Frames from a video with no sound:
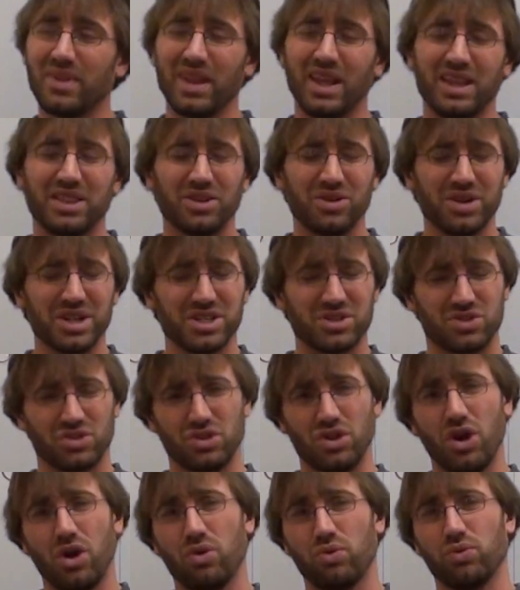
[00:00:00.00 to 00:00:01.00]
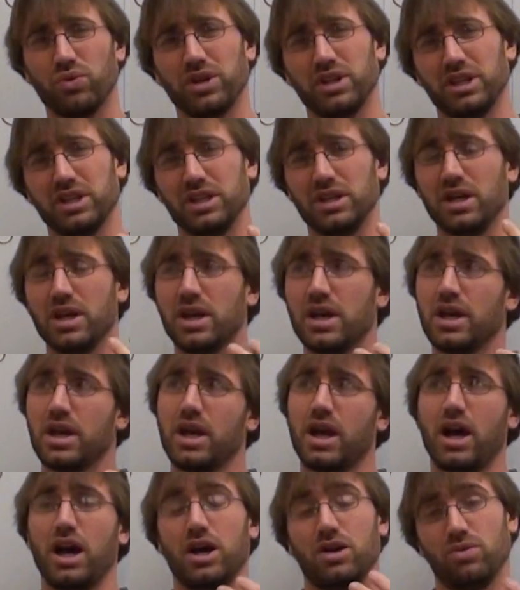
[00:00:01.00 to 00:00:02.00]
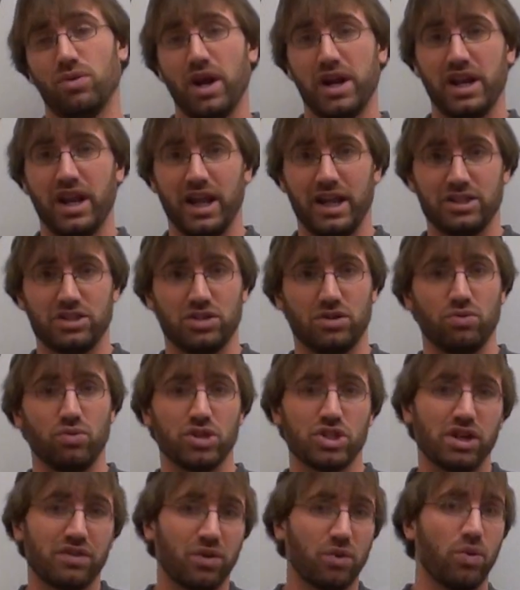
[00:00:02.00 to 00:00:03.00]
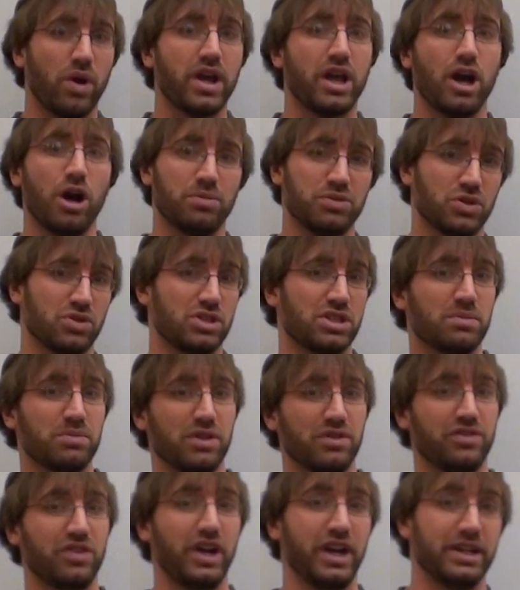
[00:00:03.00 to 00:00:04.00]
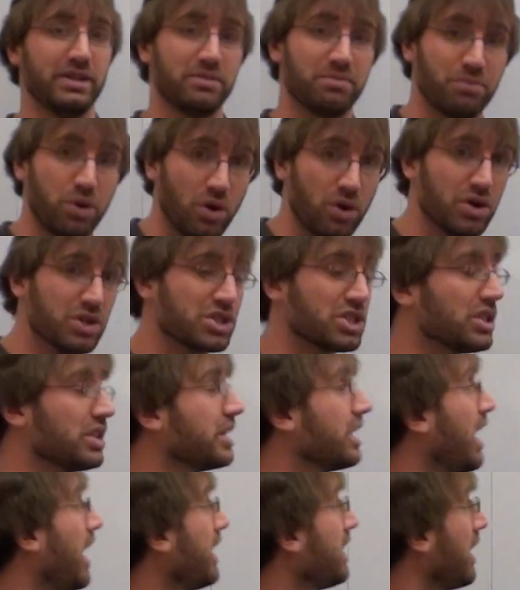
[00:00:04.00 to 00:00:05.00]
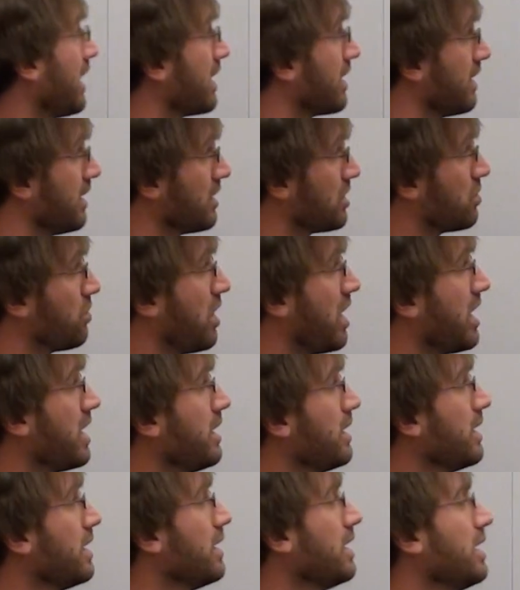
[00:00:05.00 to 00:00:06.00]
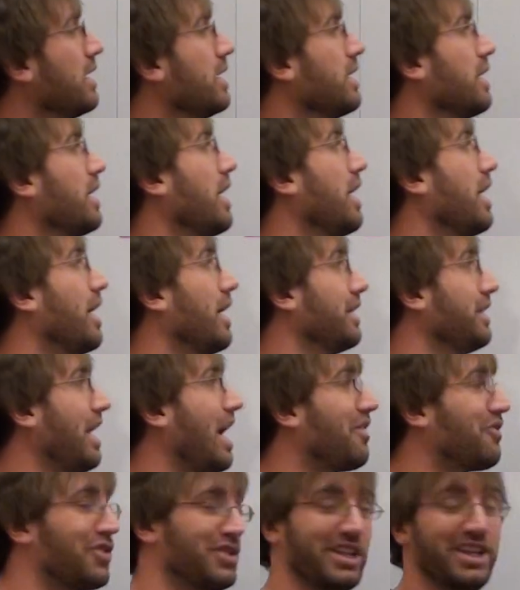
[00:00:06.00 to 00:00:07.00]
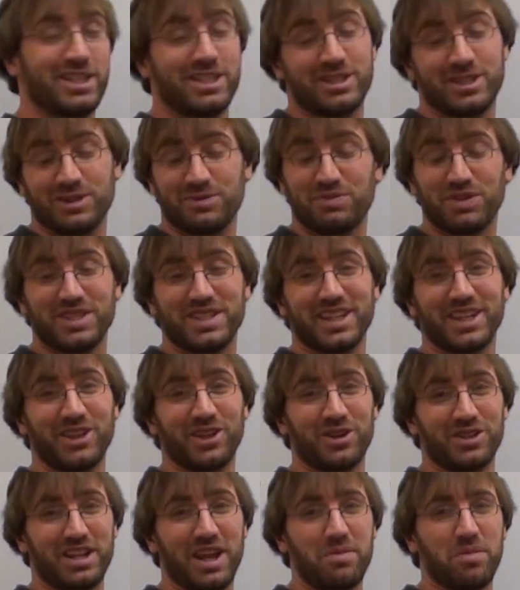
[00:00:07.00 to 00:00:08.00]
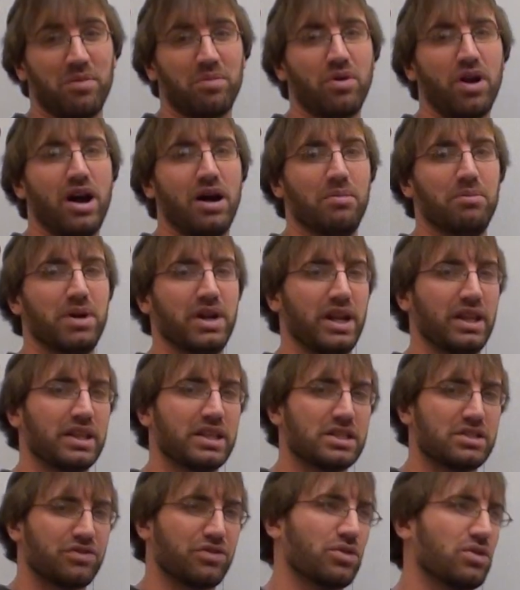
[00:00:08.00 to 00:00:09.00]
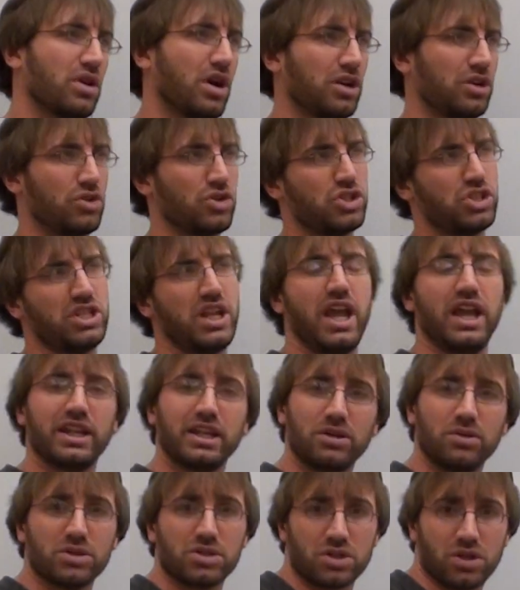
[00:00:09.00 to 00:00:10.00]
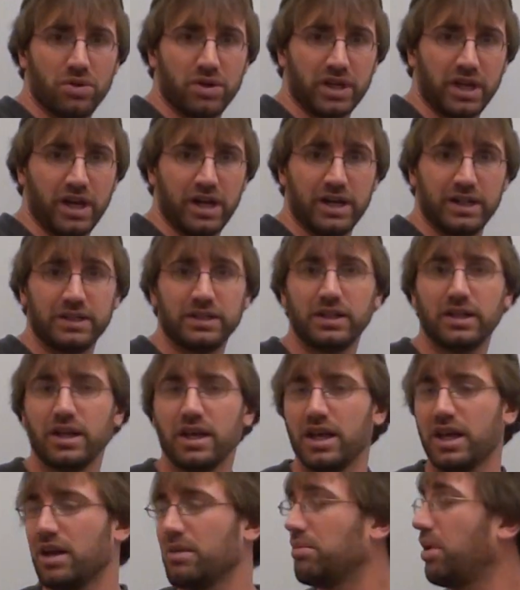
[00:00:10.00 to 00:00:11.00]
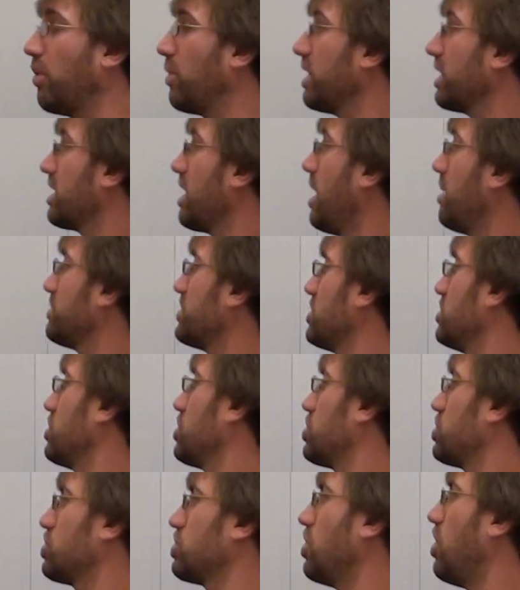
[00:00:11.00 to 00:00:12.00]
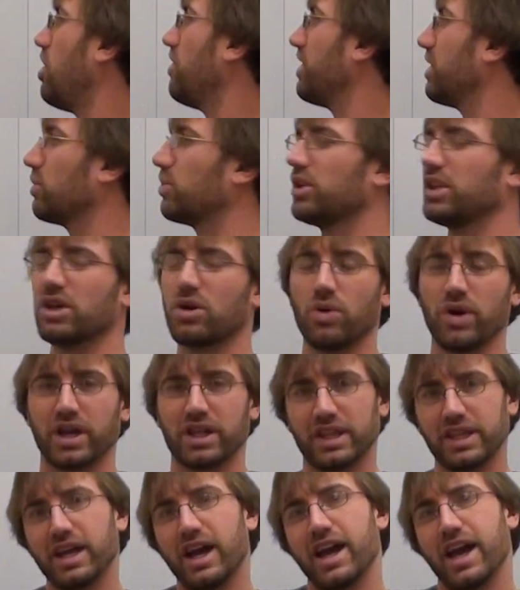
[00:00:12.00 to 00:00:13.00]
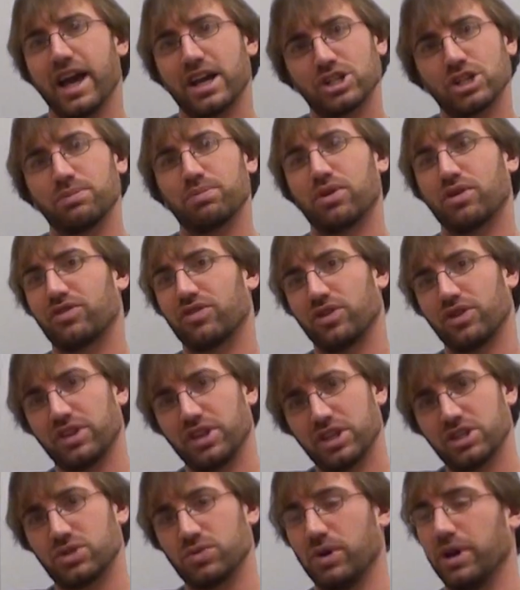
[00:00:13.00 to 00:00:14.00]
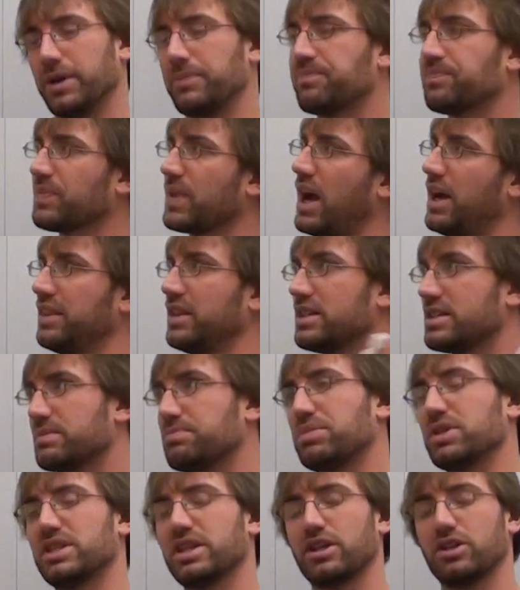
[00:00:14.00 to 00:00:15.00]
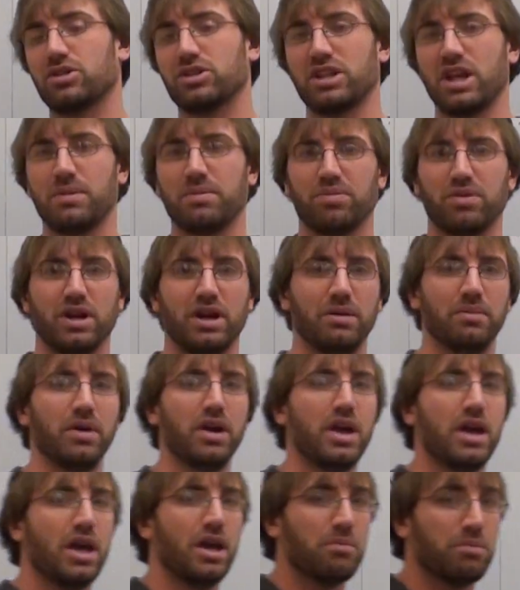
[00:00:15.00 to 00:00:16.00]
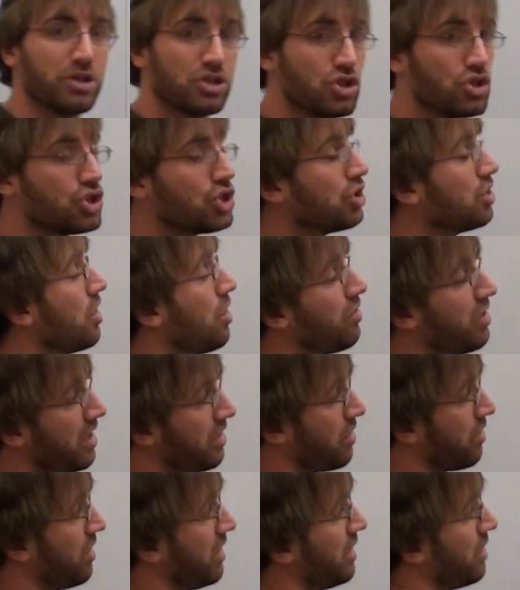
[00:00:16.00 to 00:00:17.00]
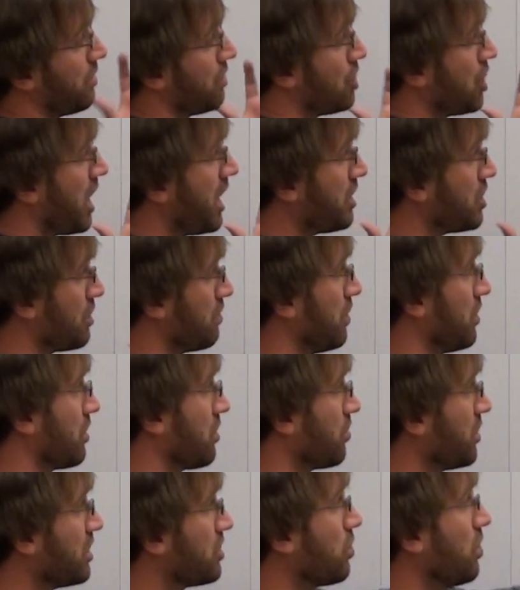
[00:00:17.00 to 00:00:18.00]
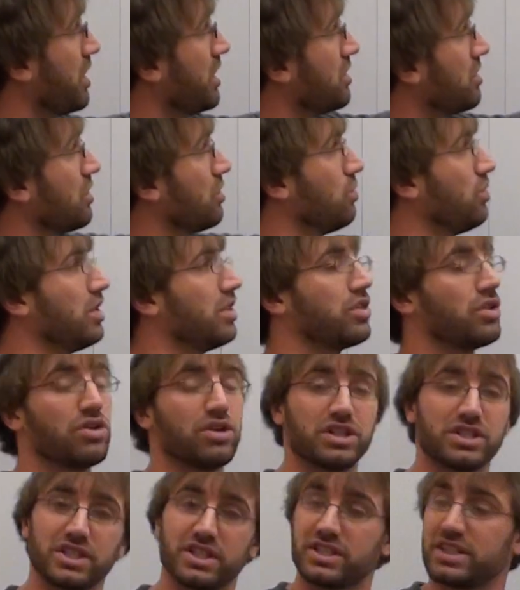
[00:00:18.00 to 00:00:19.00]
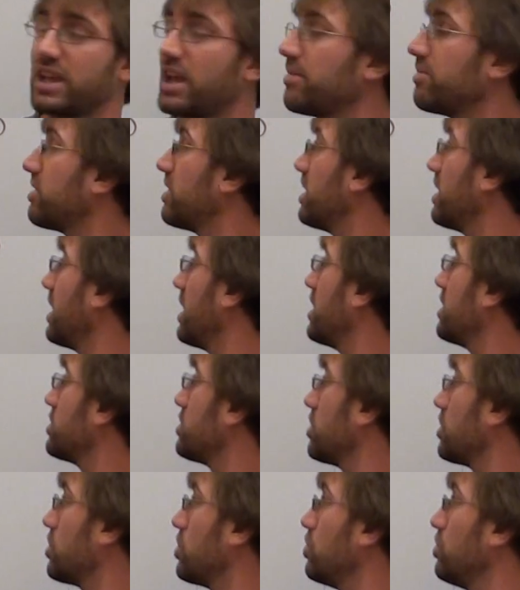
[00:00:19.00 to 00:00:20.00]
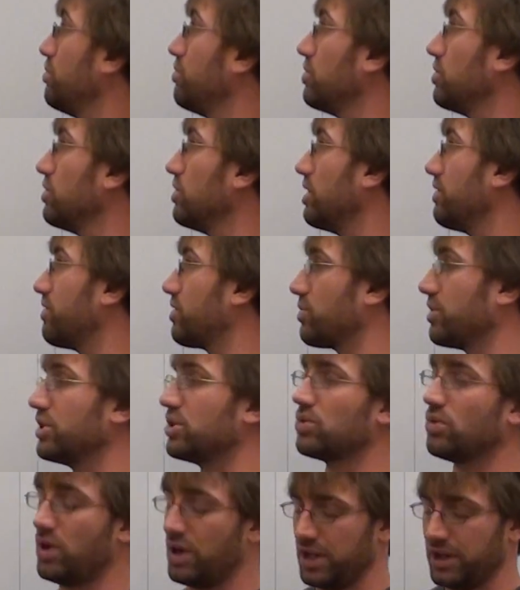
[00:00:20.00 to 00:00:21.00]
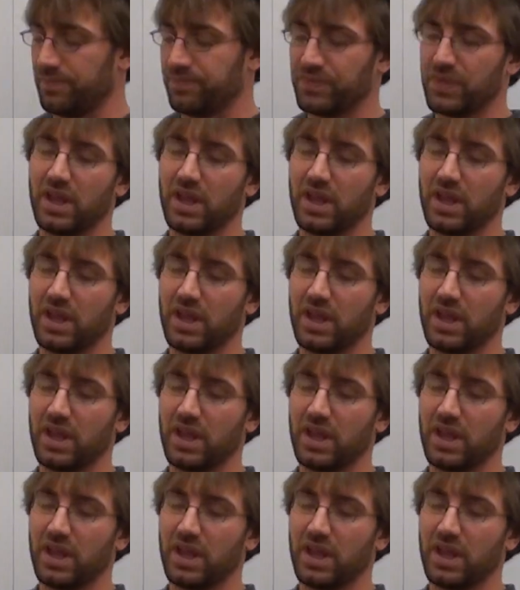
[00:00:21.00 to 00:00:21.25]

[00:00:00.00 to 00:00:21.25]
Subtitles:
And there is no really right answer. Whichever way helps you simplify. Personally, I like this way. Not for this particular type of problem, but at least for understanding what's going on. But when it comes to just solving really quickly, I actually prefer this way on this particular type of problem. But you should know that they're interchangeable. 320 to the 1/3 is the same thing as the cube root of 320.